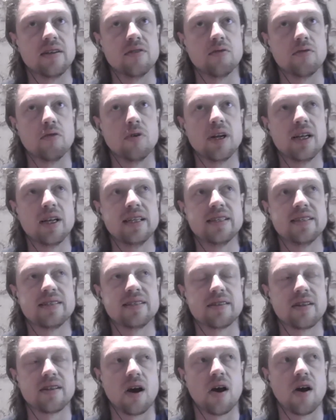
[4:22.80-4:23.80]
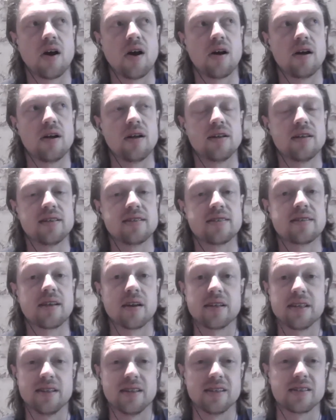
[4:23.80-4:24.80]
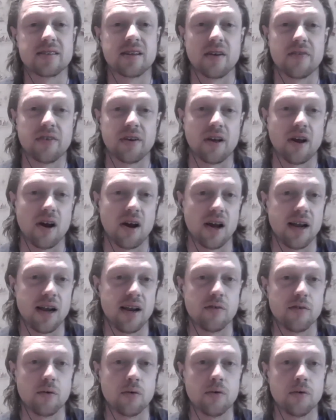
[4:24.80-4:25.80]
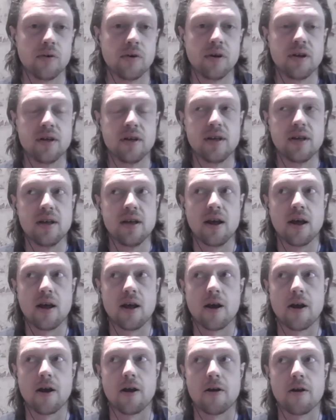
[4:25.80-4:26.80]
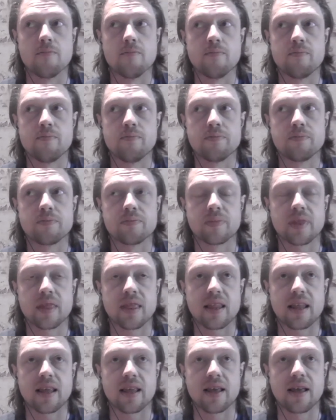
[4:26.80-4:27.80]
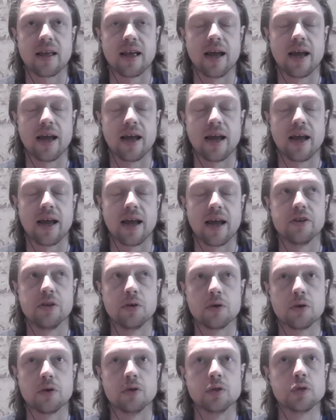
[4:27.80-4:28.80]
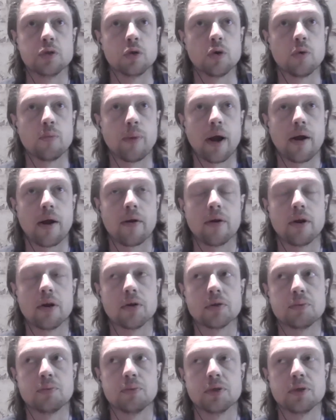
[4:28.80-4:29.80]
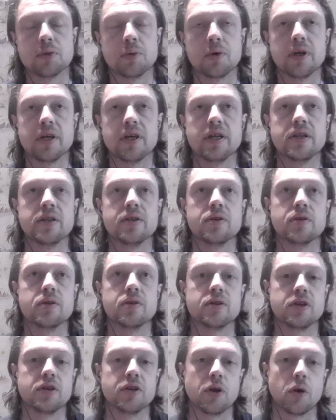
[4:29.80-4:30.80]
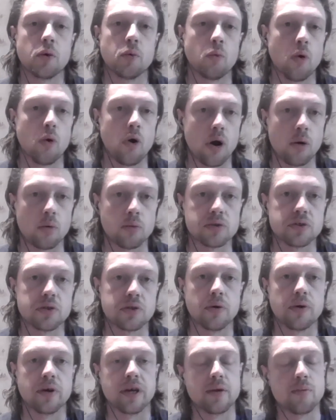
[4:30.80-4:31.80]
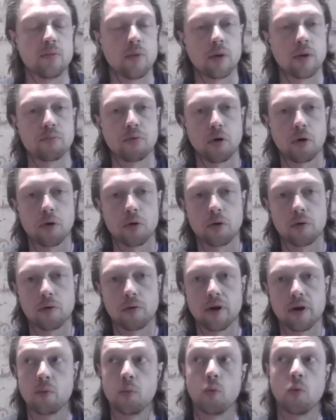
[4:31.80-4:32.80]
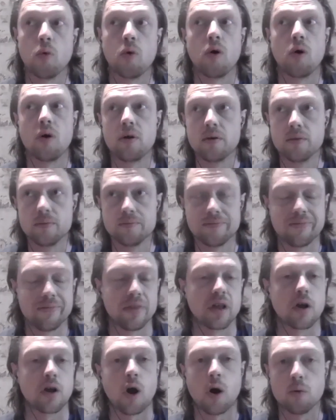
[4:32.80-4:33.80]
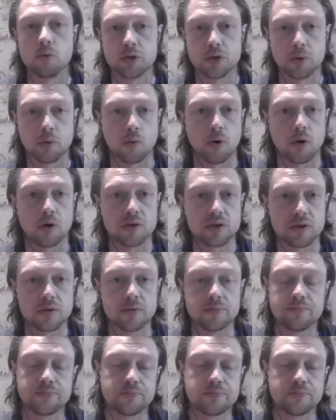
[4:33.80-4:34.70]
really start studying this stuff at a higher level, um, and you can draw parallels between what I was doing in my pro career, what the culture was